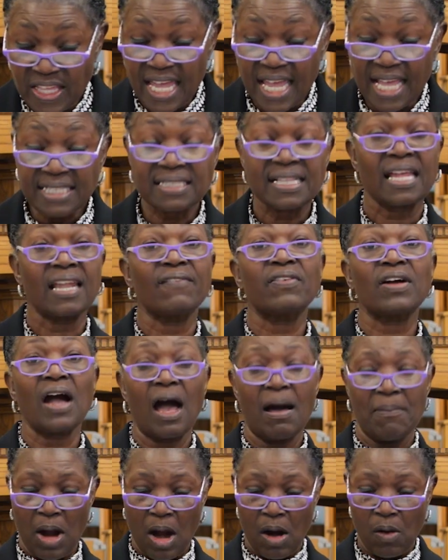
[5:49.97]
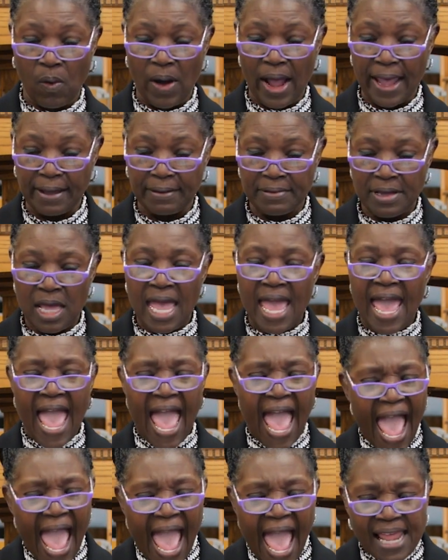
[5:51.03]
things that have come our way.
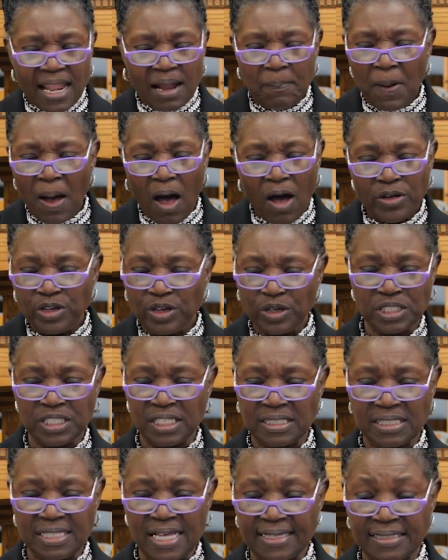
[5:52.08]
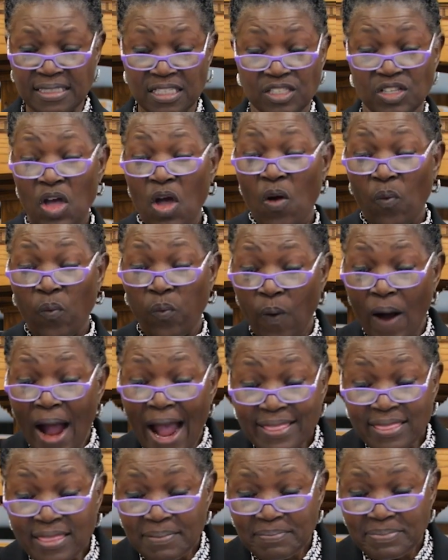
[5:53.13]
Add up all your successes.
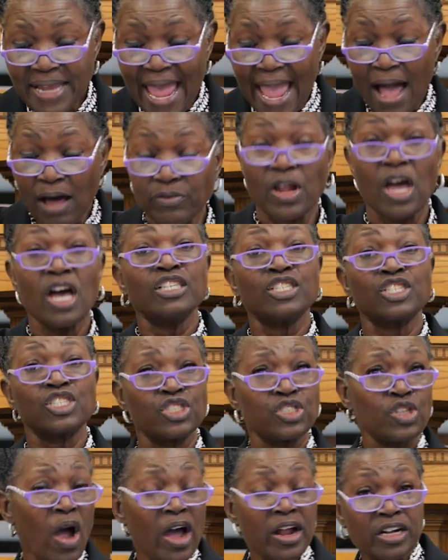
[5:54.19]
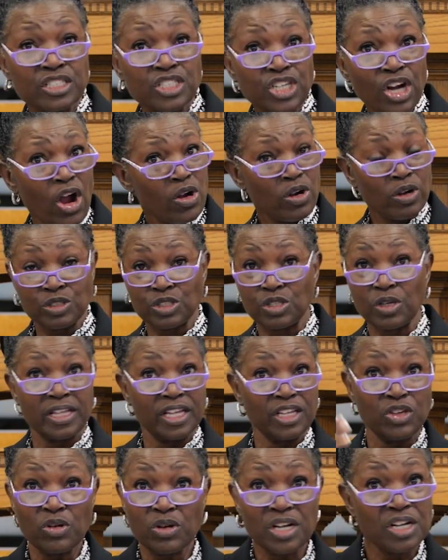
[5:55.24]
Write them down. Start a journal so
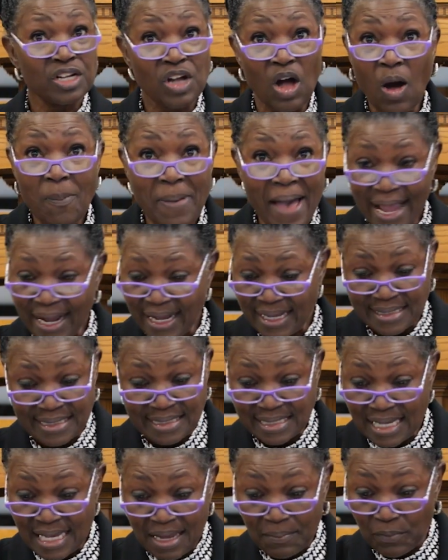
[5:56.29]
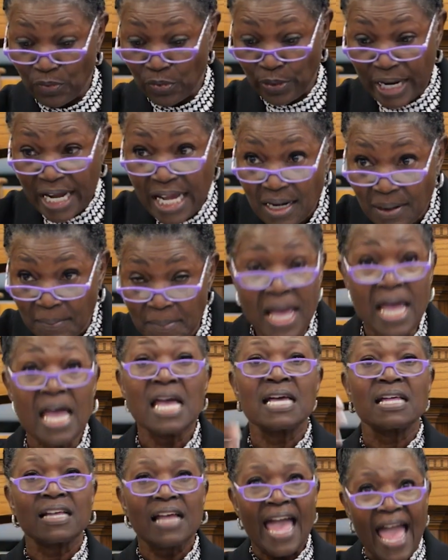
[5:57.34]
that you can go back and see them, read them.
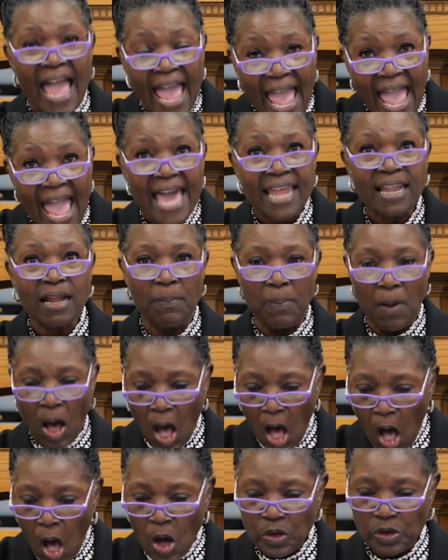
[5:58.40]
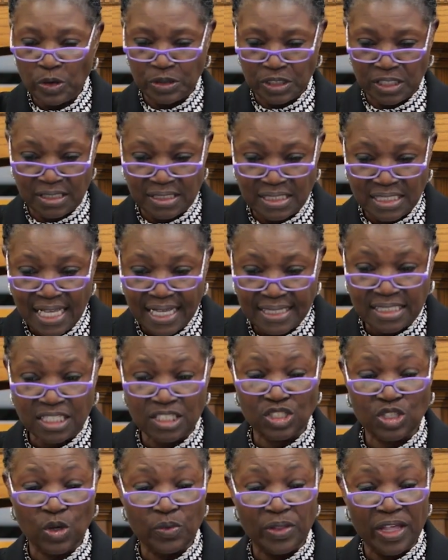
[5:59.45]
Add up all your
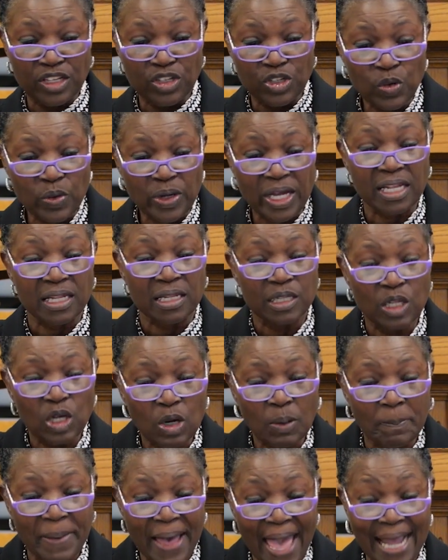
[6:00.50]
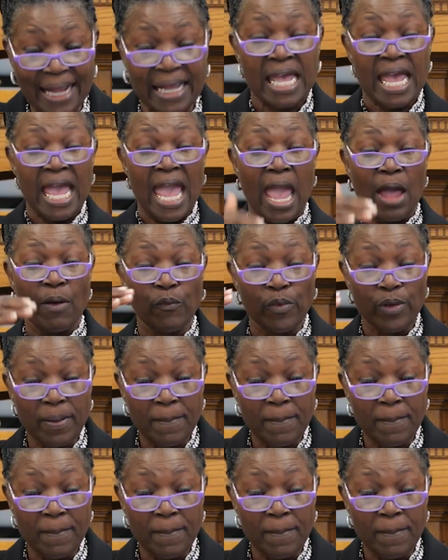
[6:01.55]
successes so that you can look back and